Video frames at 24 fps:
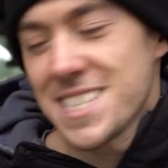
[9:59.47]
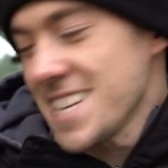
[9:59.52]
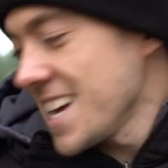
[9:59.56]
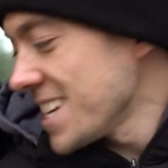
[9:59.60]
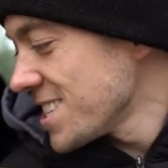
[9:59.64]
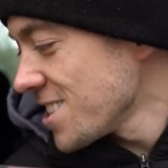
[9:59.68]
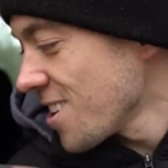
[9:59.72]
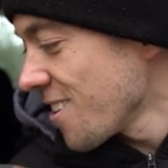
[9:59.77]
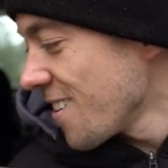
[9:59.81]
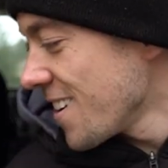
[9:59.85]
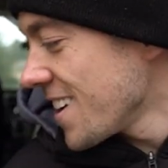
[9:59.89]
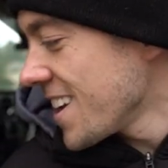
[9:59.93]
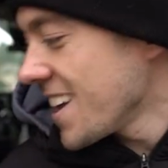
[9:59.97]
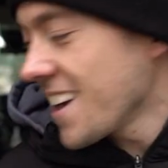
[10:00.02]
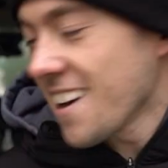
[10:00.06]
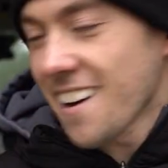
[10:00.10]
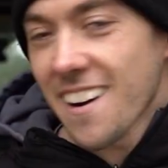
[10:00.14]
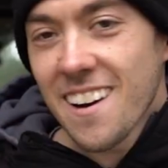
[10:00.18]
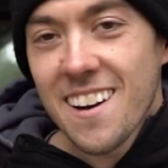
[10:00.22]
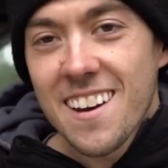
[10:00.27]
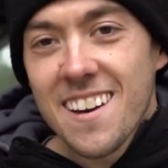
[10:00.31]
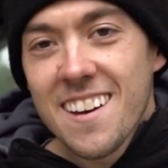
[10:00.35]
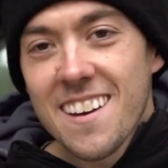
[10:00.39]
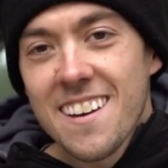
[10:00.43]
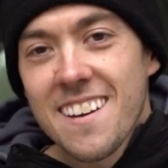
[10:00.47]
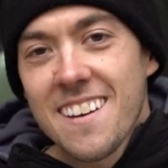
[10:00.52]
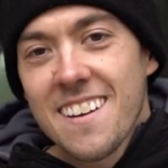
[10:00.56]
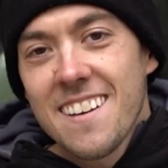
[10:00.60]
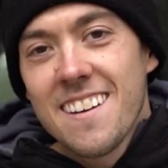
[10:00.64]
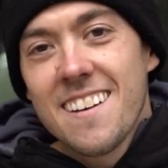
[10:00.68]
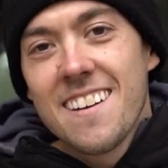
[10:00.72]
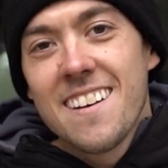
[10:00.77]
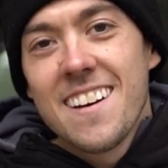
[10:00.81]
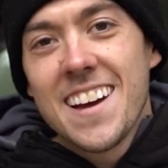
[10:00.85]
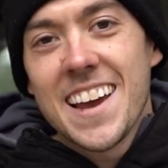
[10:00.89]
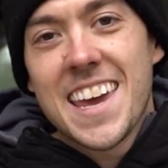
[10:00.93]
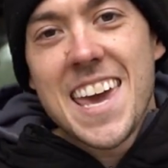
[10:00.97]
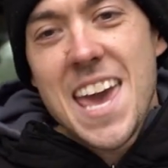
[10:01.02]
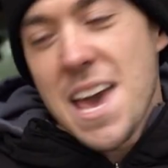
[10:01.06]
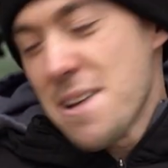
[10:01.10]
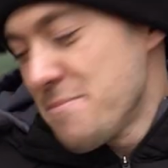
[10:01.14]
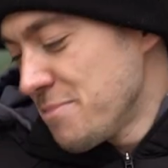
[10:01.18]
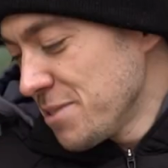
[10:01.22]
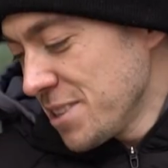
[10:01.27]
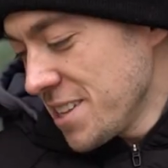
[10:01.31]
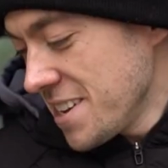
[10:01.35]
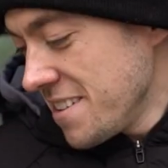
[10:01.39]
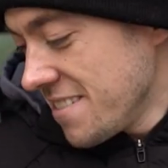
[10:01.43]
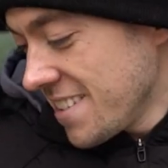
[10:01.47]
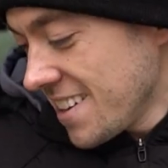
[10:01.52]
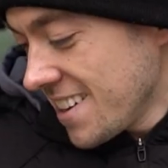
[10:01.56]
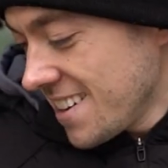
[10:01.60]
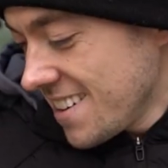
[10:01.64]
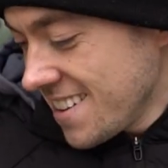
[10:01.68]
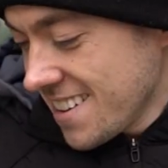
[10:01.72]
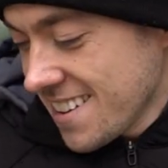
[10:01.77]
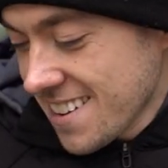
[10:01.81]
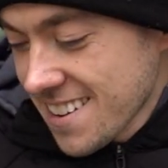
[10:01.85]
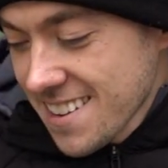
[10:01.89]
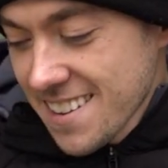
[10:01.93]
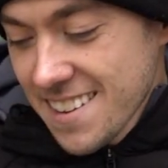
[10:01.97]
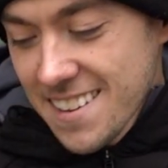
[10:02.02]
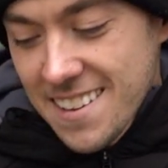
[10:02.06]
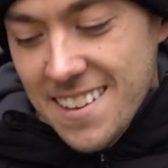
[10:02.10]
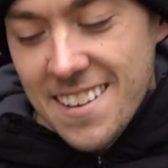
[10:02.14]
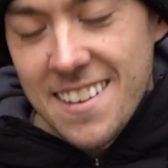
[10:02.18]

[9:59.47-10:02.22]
set's already here. I can't believe it. We're also